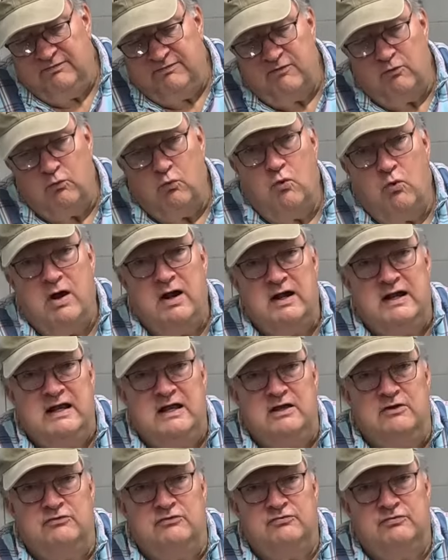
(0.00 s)
for
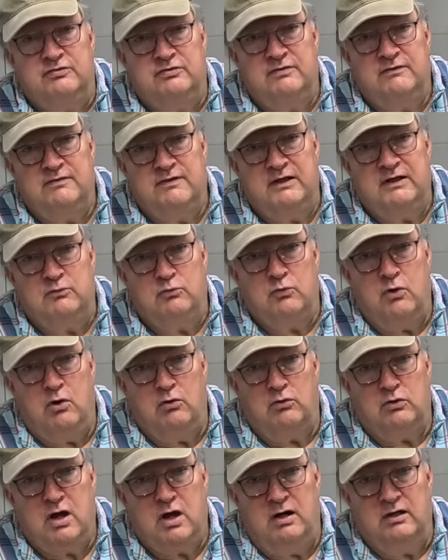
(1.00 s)
1-inch thin
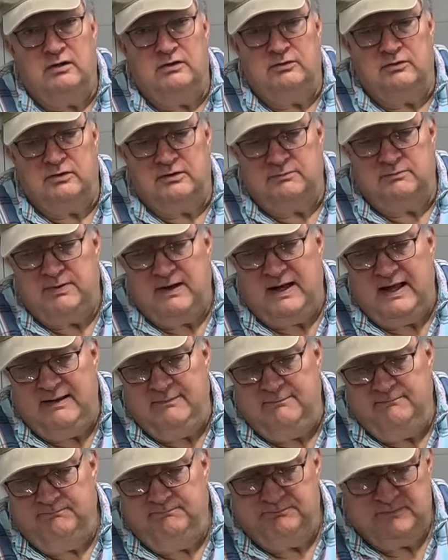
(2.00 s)
wall conduit
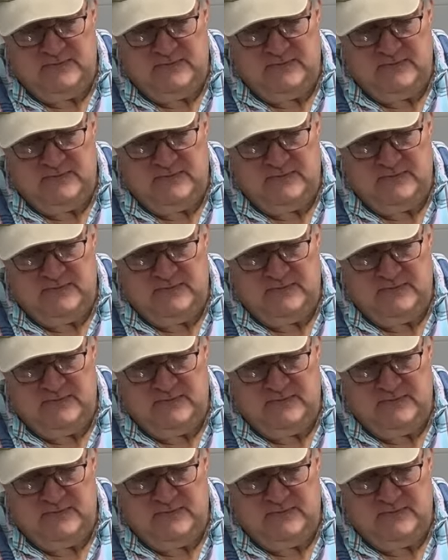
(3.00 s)
pipe.